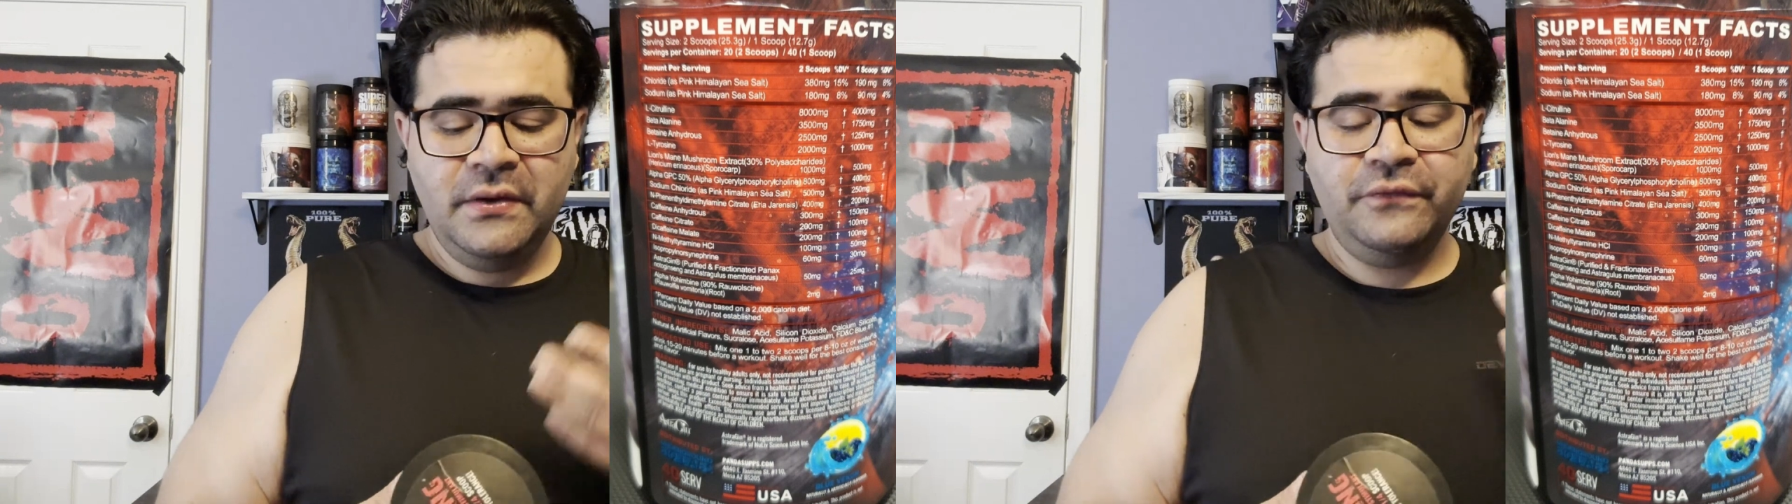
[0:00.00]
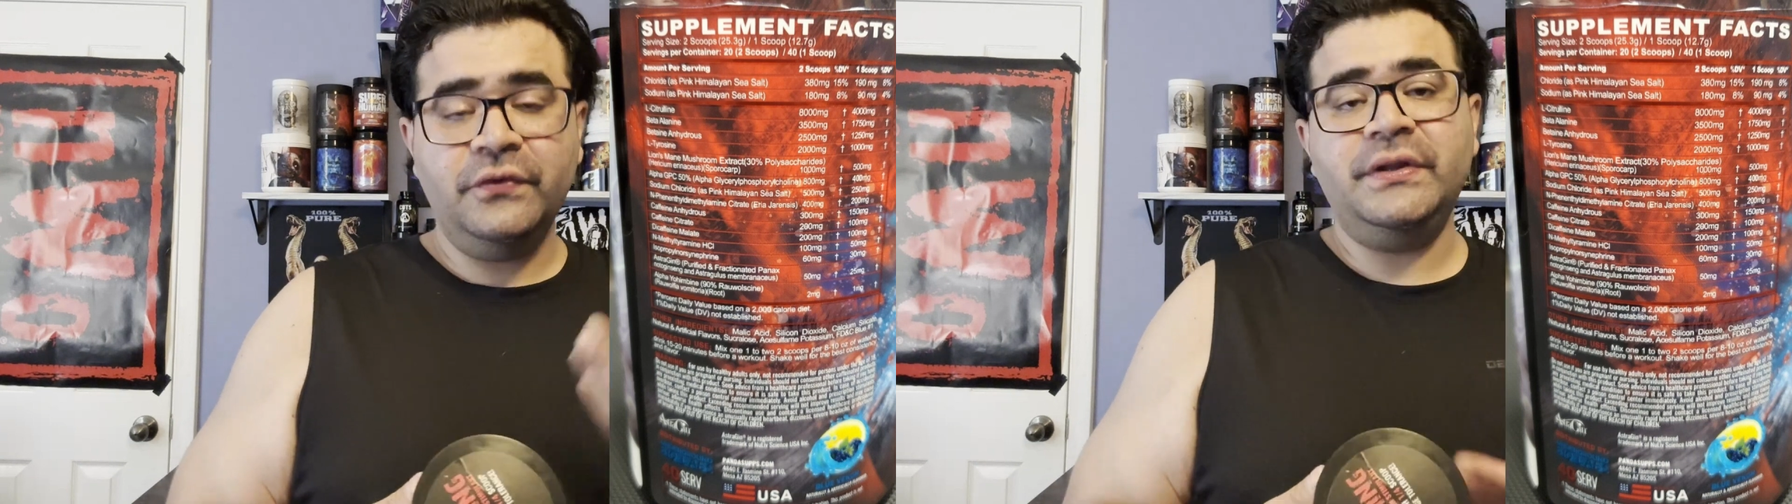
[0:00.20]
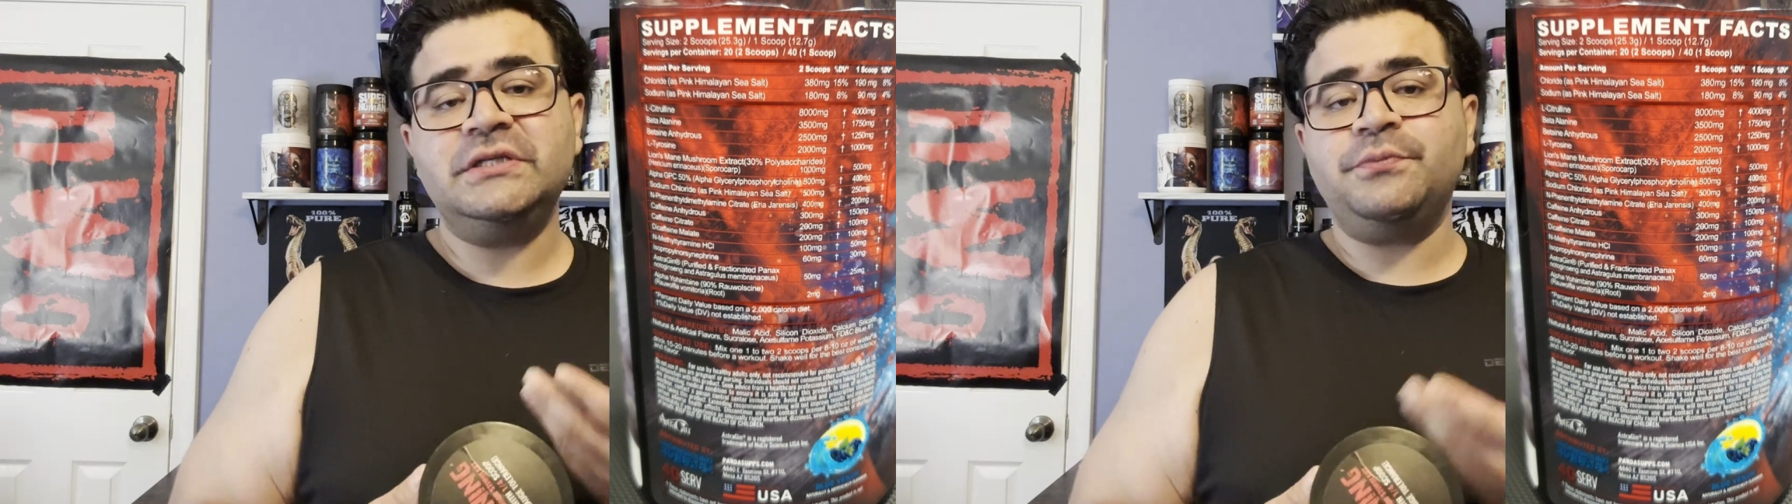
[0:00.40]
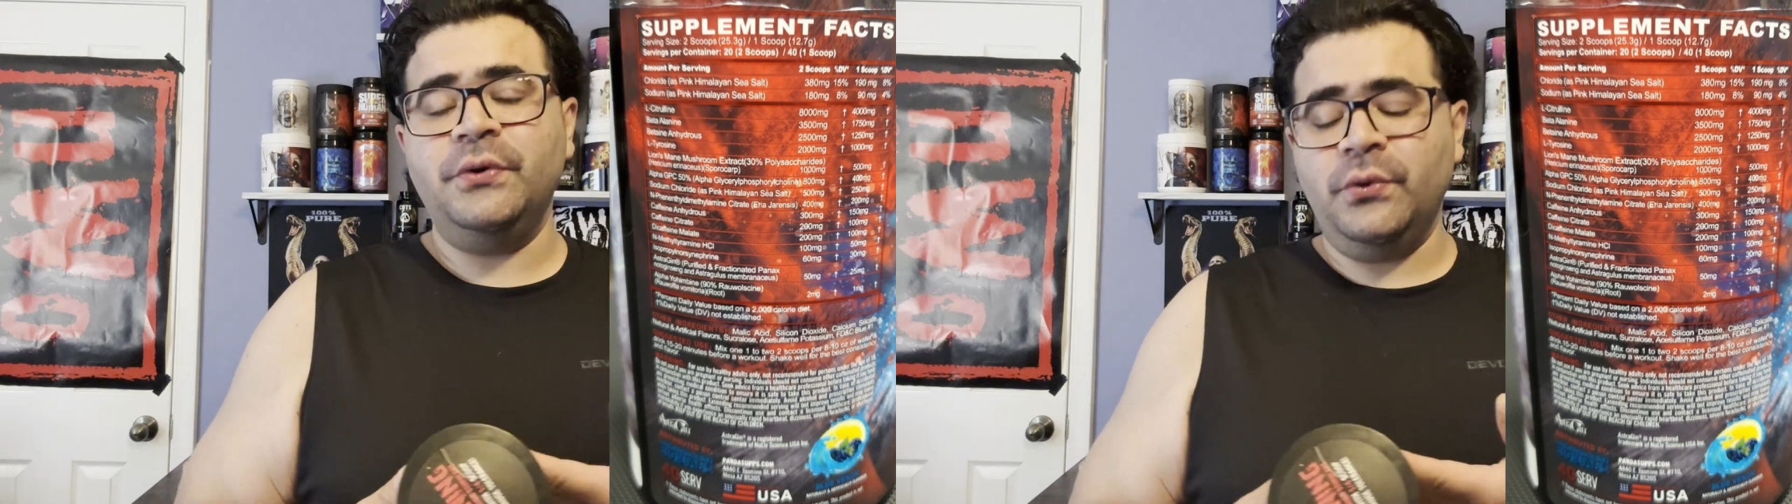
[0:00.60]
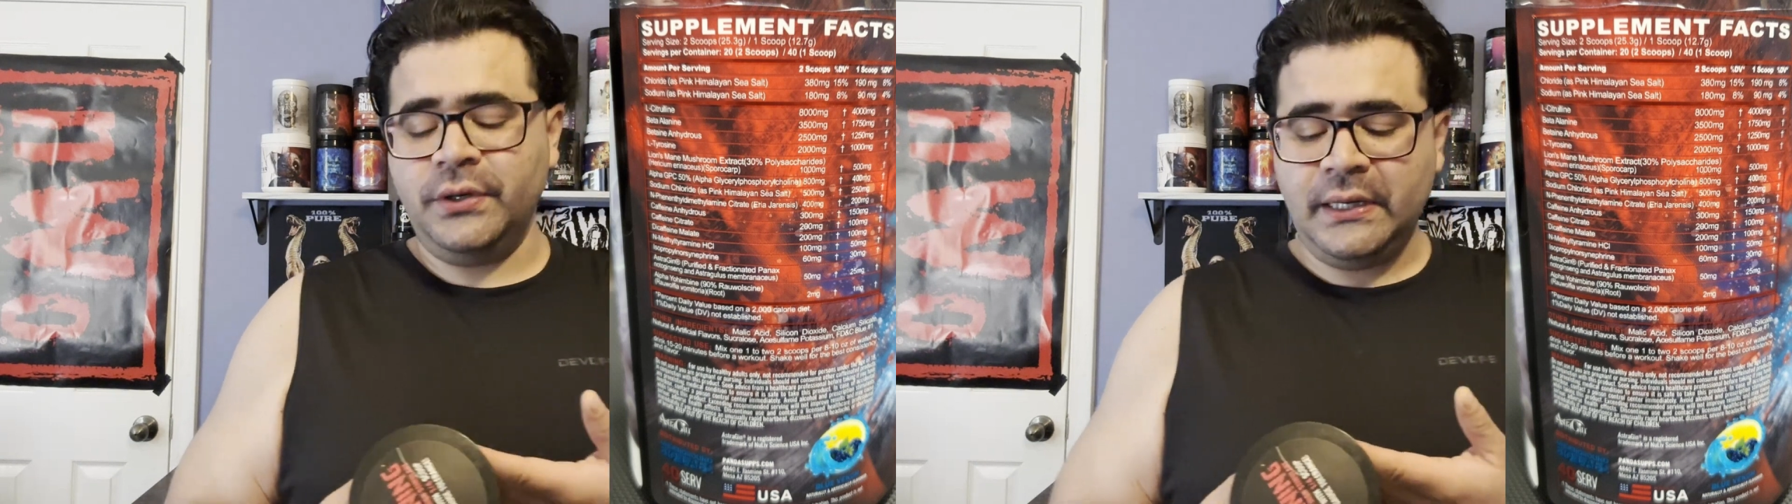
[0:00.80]
for this
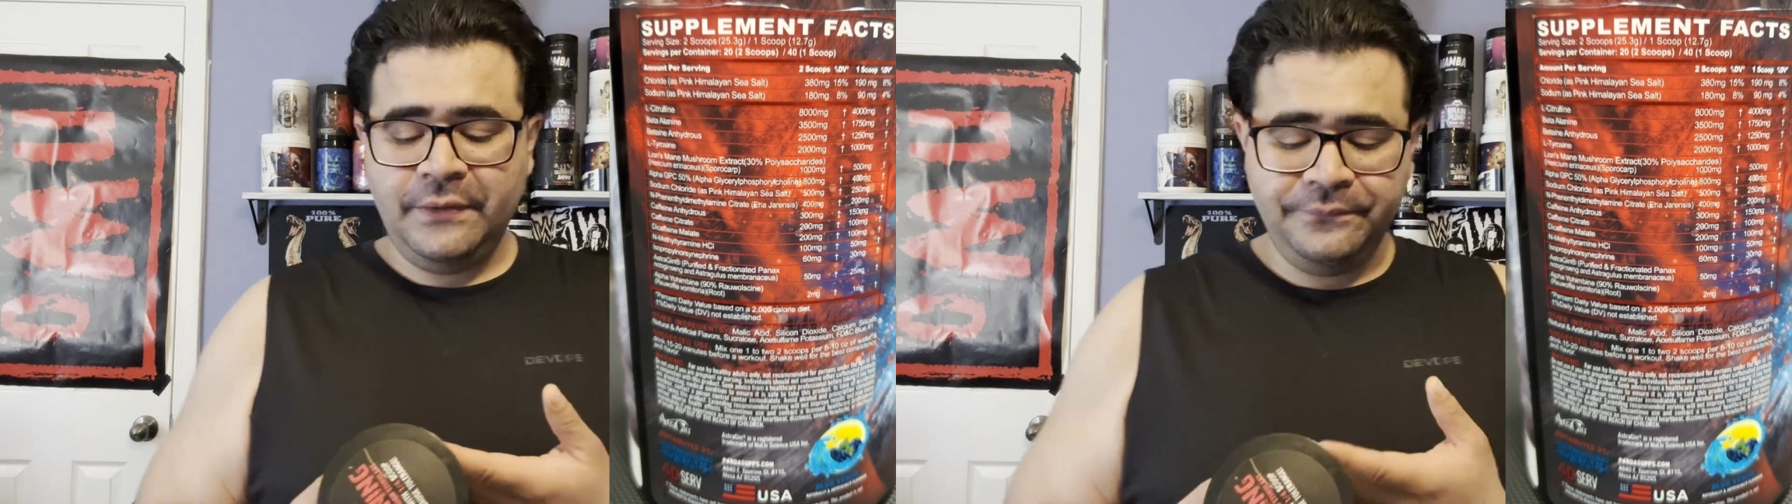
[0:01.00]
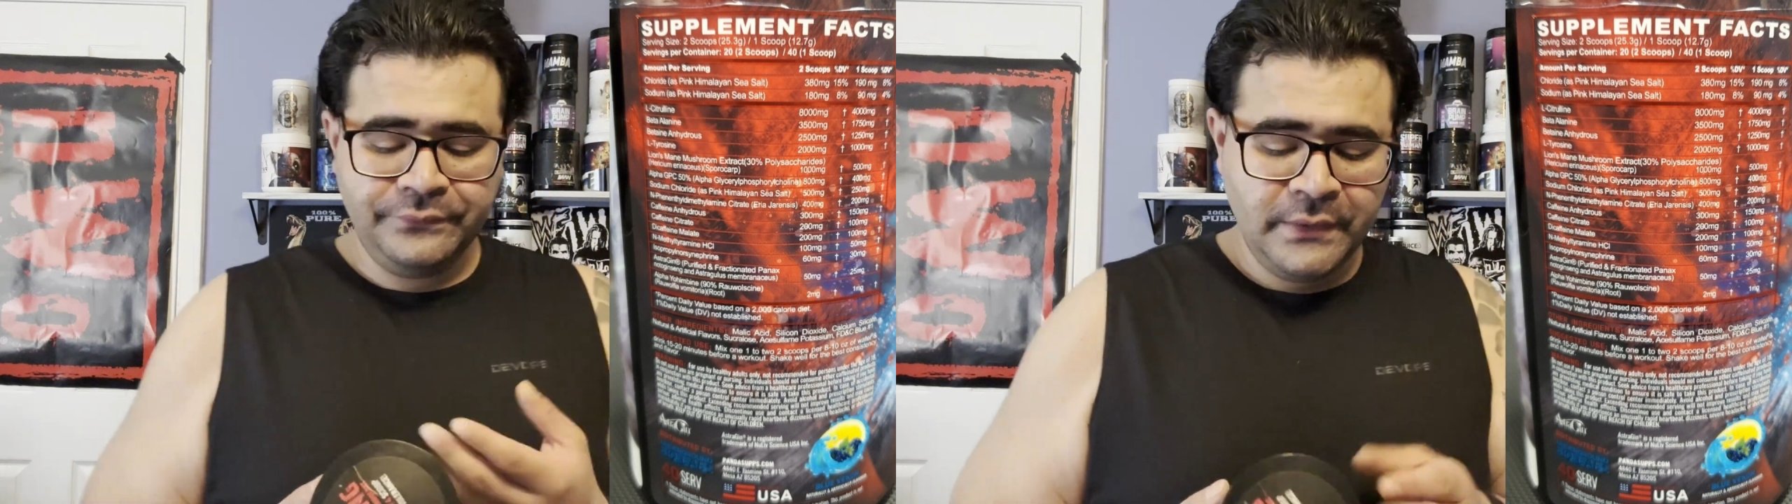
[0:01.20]
pre-workout.